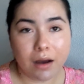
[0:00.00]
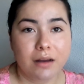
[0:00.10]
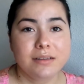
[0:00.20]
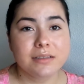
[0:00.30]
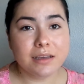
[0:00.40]

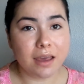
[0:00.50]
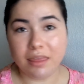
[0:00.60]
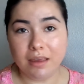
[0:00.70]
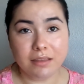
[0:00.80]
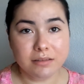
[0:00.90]
Honestly, I
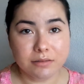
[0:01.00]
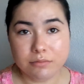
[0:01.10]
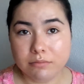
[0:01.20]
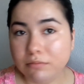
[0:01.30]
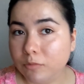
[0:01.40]
think this
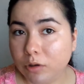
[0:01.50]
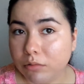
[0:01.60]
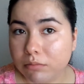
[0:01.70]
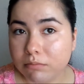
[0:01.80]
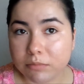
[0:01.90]

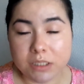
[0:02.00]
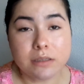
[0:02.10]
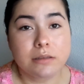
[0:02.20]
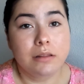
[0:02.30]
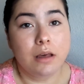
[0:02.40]

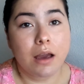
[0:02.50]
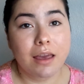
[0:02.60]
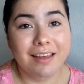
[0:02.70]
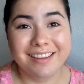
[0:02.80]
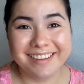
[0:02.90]
is the look.
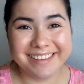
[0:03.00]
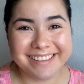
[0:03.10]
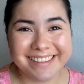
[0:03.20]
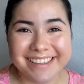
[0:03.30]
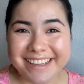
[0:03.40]

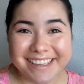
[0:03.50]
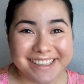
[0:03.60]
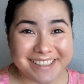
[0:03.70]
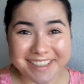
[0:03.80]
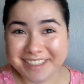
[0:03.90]

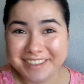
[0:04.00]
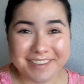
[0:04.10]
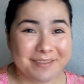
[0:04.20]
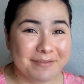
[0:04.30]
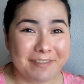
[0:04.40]

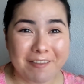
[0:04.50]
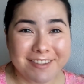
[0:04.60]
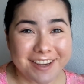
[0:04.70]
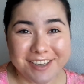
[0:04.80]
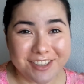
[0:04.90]
Just
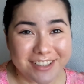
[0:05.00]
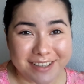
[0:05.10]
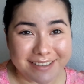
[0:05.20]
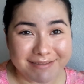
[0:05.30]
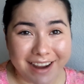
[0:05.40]
foundation
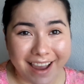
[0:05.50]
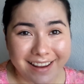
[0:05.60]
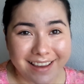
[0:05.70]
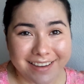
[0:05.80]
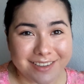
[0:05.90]
and
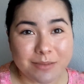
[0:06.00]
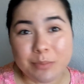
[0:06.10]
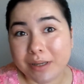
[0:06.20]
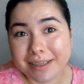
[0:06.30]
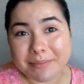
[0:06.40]
highlighter,
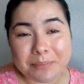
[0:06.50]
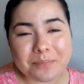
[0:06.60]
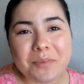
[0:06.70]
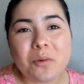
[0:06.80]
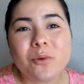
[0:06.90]
but
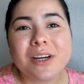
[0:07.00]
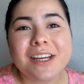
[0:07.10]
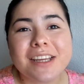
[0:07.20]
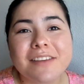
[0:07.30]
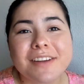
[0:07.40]
we're
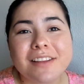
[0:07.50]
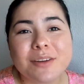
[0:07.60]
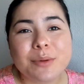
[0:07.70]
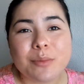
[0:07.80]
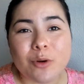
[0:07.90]
gonna give it a
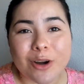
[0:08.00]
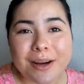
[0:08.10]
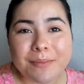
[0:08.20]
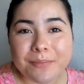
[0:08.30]
little bit more.